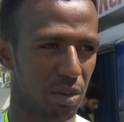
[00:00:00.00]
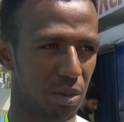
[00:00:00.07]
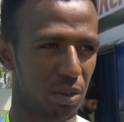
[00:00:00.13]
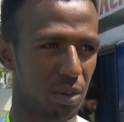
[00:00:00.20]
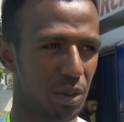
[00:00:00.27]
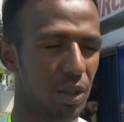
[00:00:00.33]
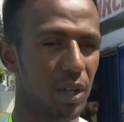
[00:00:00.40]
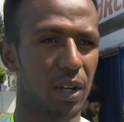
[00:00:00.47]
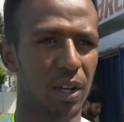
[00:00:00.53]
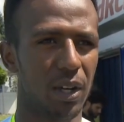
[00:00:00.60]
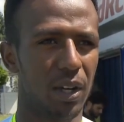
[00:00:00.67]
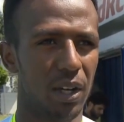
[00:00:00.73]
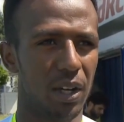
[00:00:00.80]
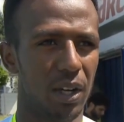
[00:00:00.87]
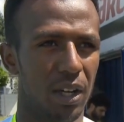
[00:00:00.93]

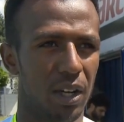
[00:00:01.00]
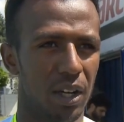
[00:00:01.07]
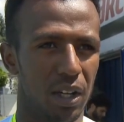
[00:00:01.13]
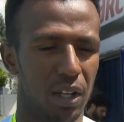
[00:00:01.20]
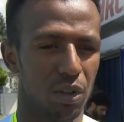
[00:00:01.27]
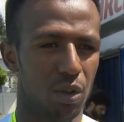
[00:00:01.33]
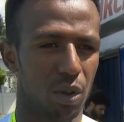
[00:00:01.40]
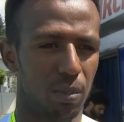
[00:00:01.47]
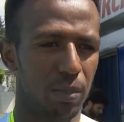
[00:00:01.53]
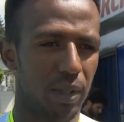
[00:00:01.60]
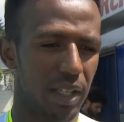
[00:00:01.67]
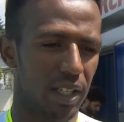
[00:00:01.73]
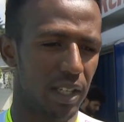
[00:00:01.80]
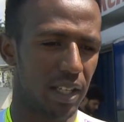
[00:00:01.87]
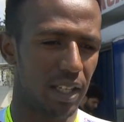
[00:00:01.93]
to
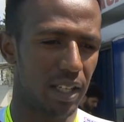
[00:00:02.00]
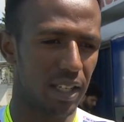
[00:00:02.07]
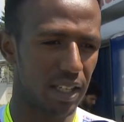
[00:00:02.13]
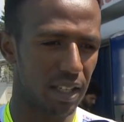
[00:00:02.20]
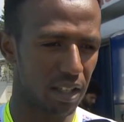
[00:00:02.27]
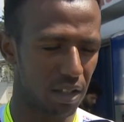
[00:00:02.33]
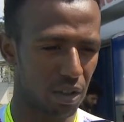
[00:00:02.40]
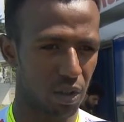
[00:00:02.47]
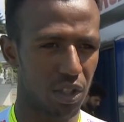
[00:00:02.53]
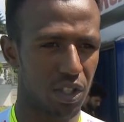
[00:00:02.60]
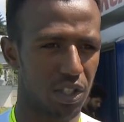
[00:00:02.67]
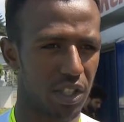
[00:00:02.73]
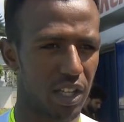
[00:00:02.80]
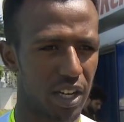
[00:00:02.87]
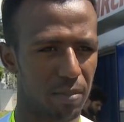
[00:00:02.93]
be in good
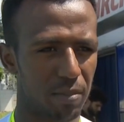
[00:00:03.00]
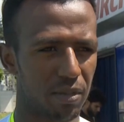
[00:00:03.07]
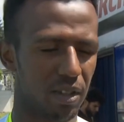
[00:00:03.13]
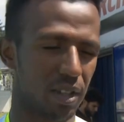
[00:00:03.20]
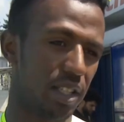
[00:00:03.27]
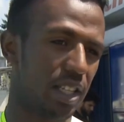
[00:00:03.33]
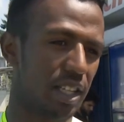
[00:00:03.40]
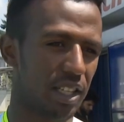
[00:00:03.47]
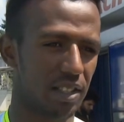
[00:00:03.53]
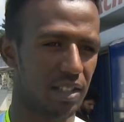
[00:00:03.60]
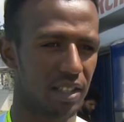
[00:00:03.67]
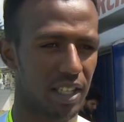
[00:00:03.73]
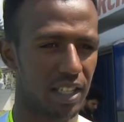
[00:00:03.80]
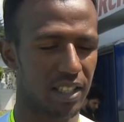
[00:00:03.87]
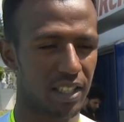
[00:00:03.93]
shape for the
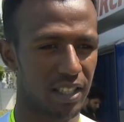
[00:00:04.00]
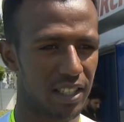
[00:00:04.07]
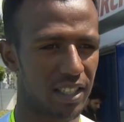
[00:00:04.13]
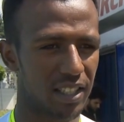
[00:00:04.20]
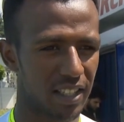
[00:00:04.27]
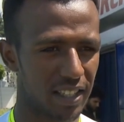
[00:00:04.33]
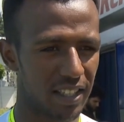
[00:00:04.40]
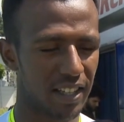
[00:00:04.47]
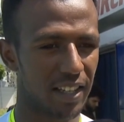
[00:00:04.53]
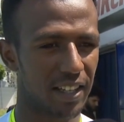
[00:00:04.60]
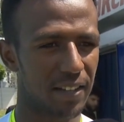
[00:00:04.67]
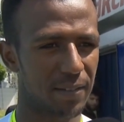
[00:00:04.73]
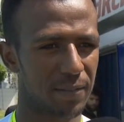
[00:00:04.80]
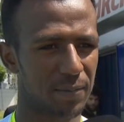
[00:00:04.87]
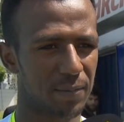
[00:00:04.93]
next races. Yeah.